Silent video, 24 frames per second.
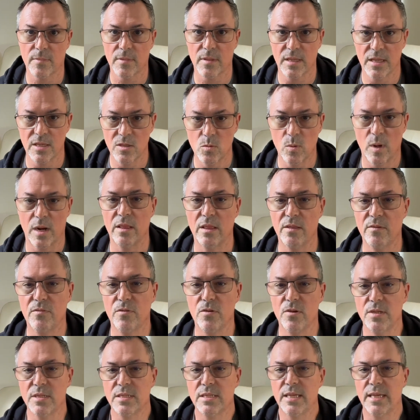is one of the
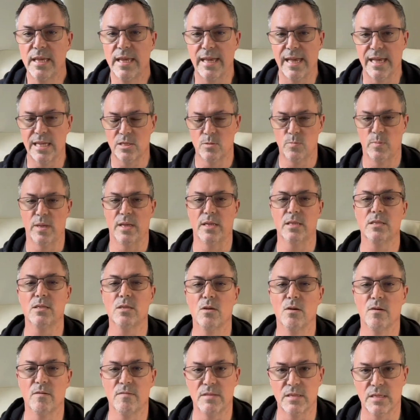first key aspects
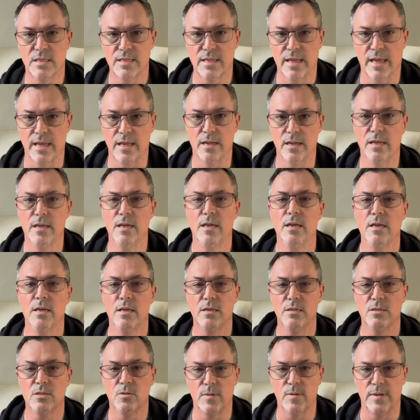of the state
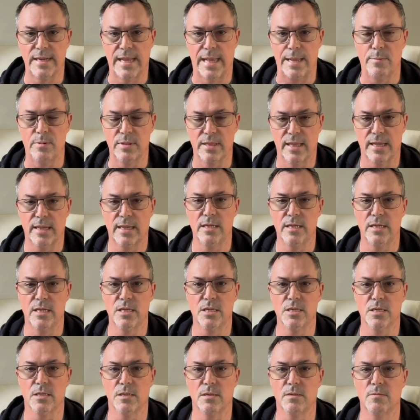to enable that
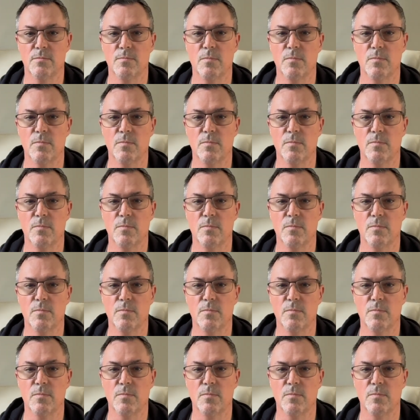condition.